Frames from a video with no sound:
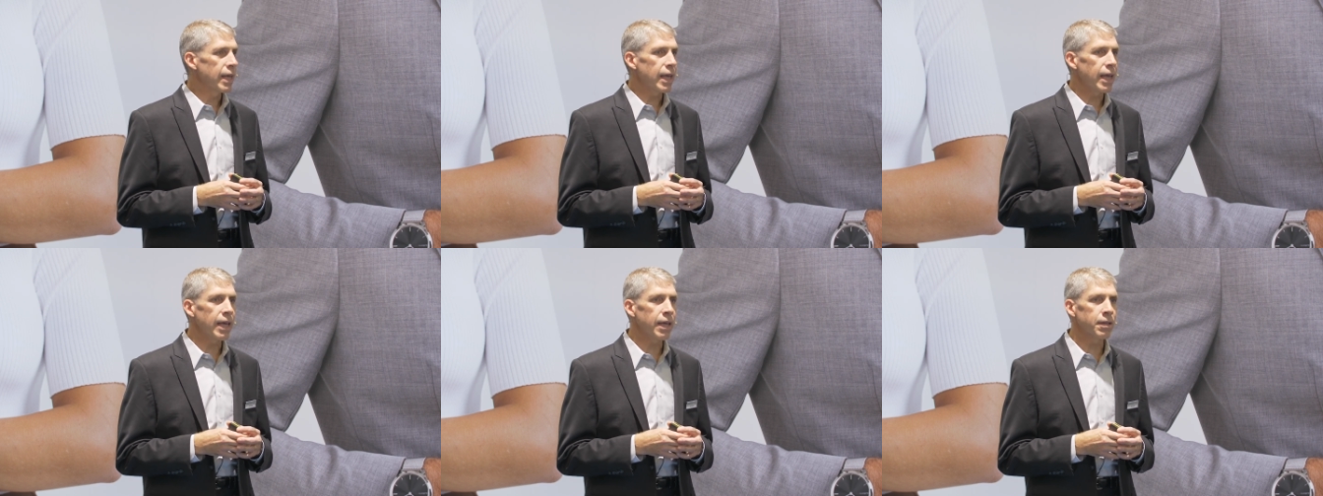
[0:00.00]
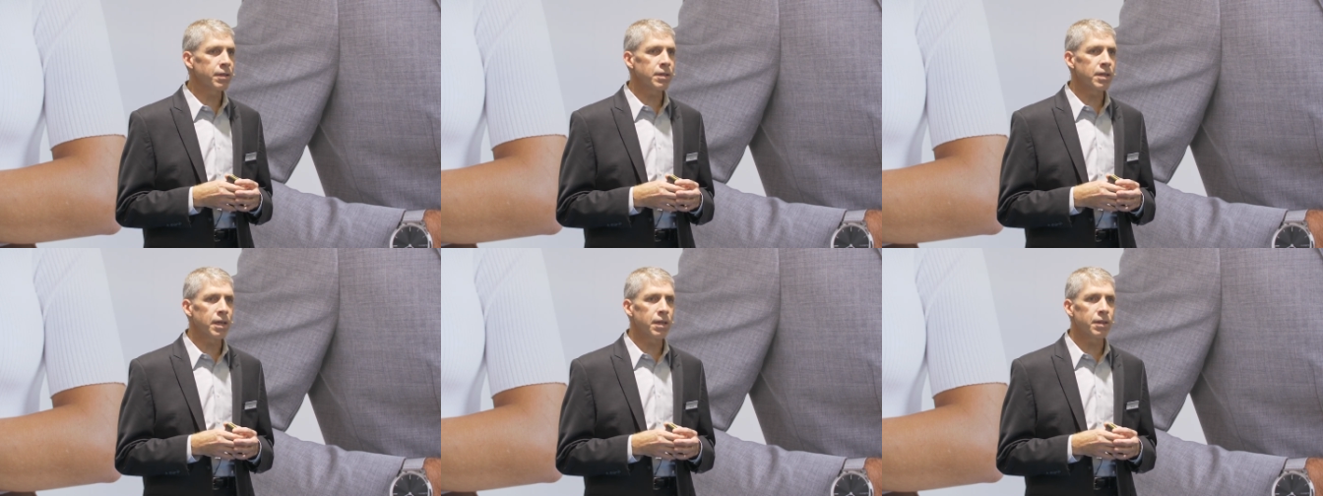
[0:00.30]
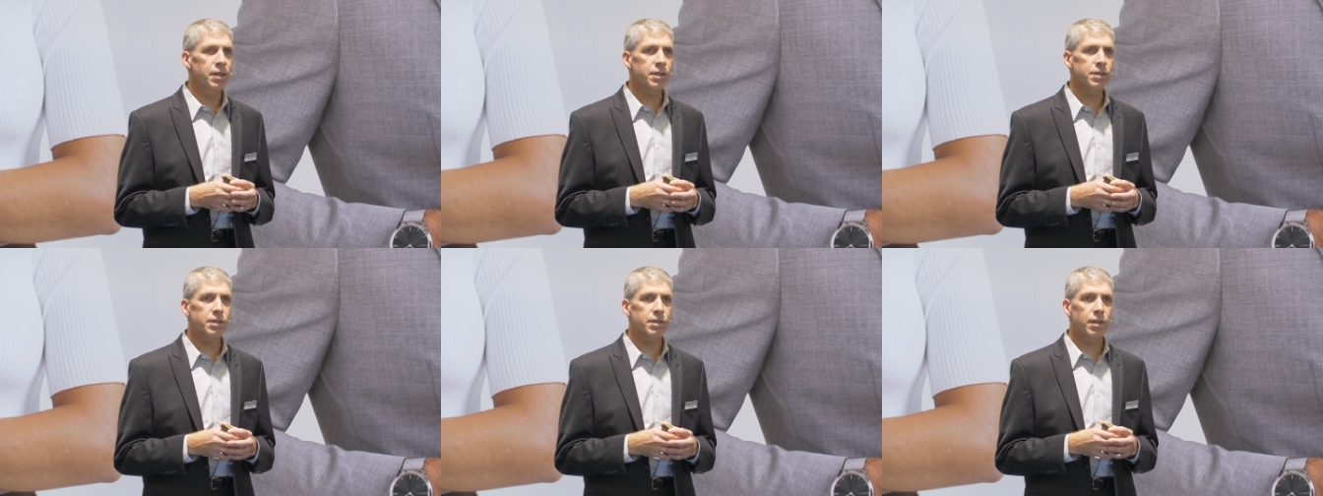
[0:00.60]
And uh,
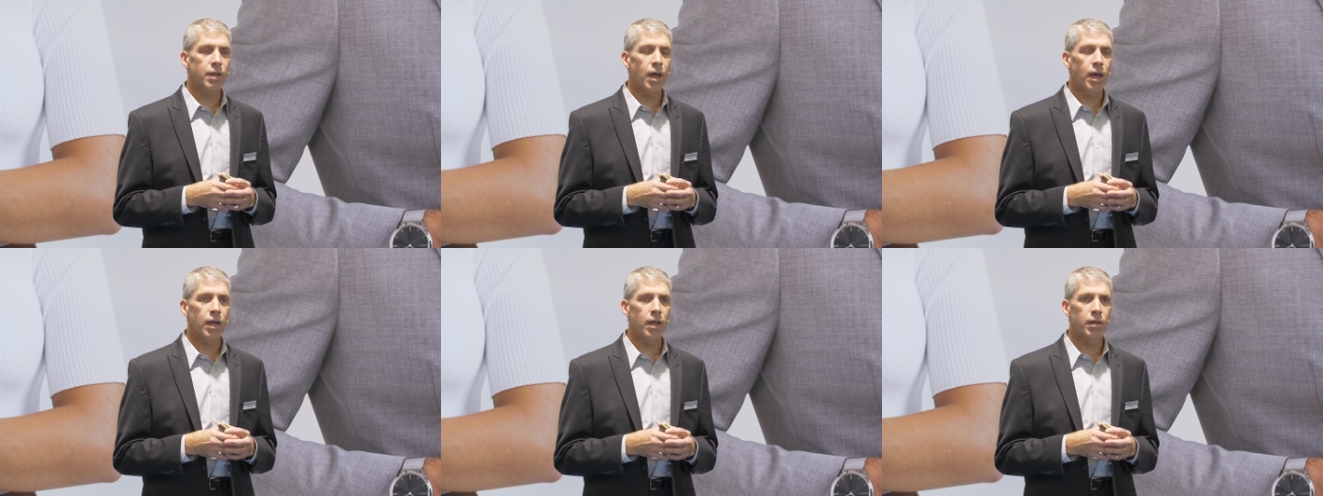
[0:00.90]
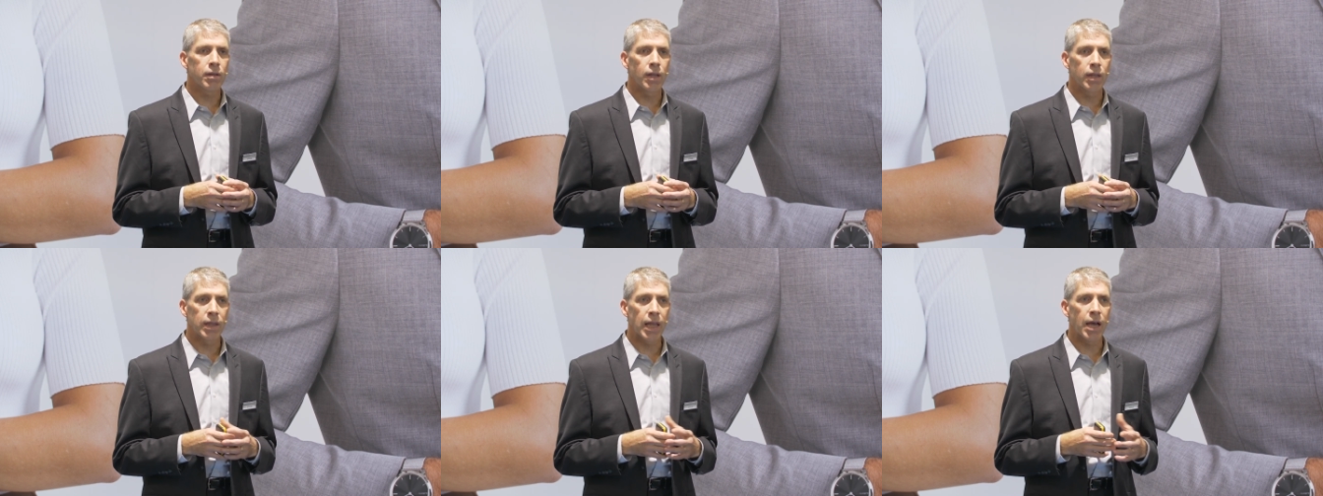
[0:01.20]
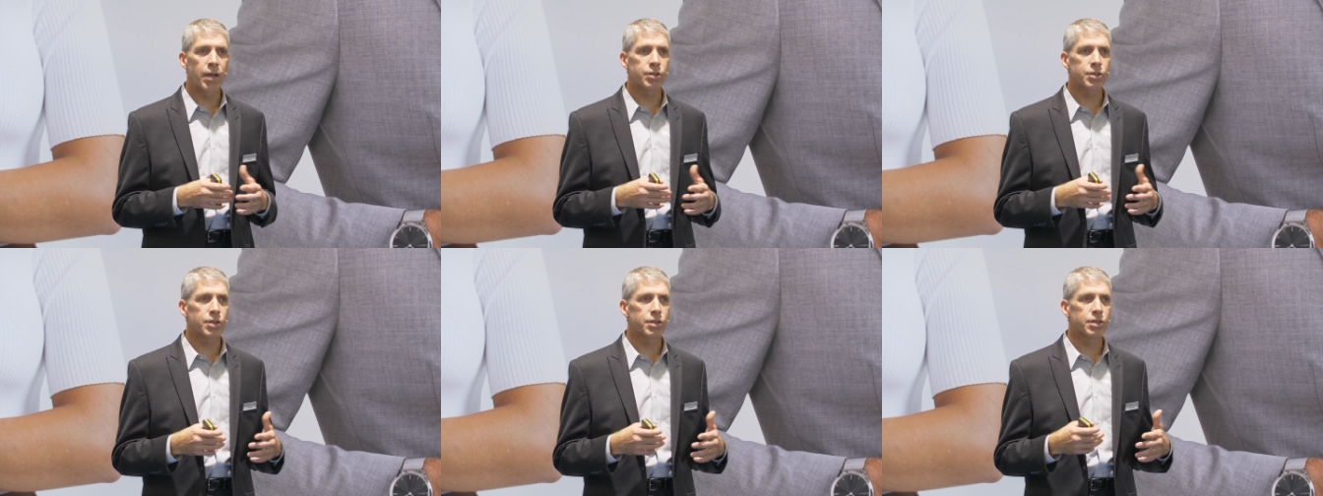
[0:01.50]
this uh,
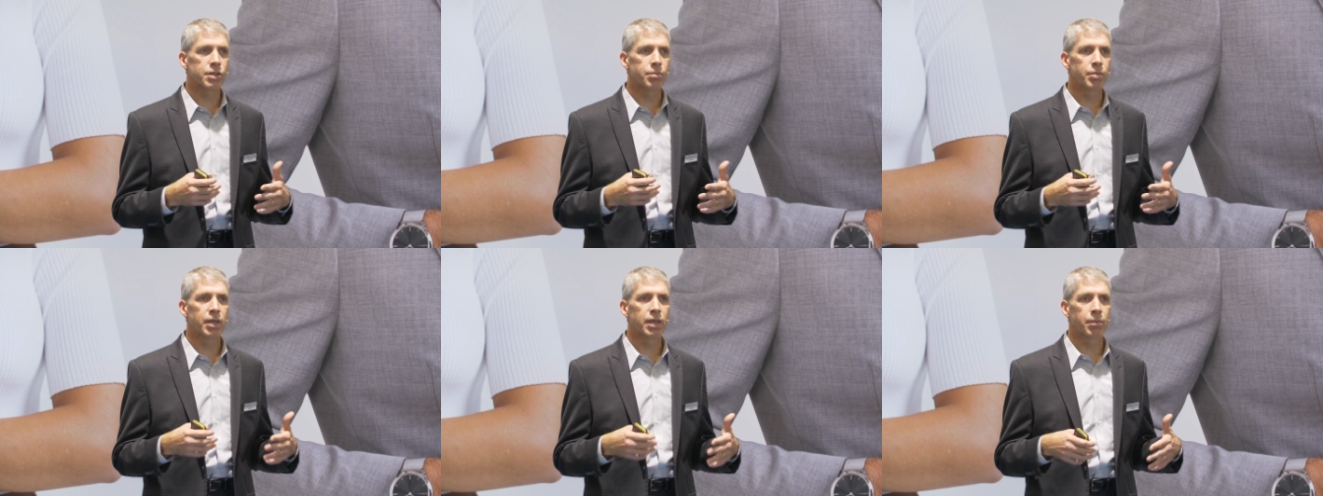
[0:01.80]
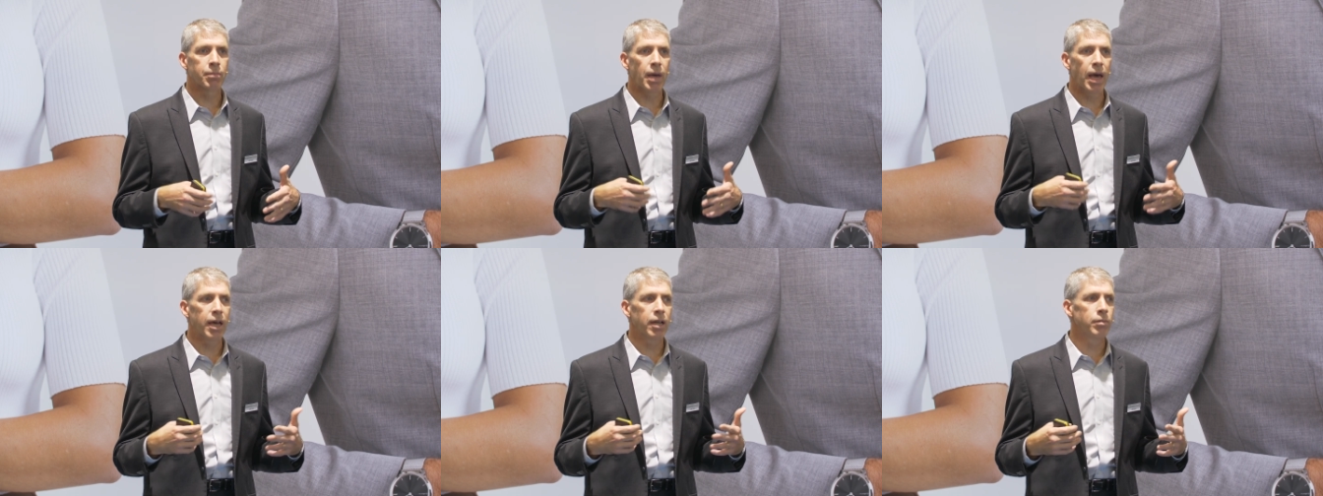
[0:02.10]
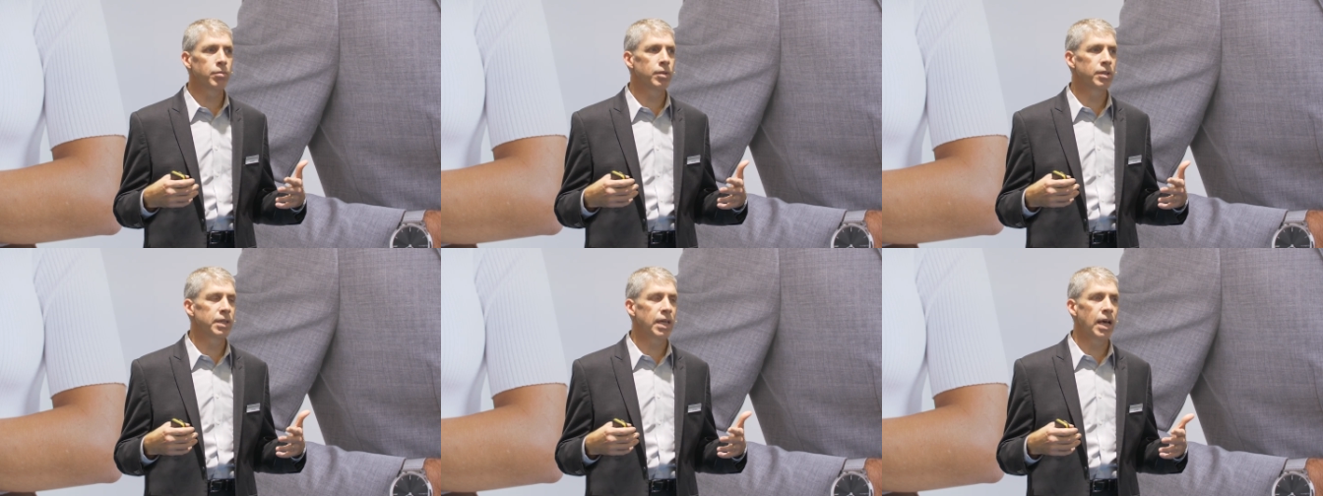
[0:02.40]
allows us to be compatible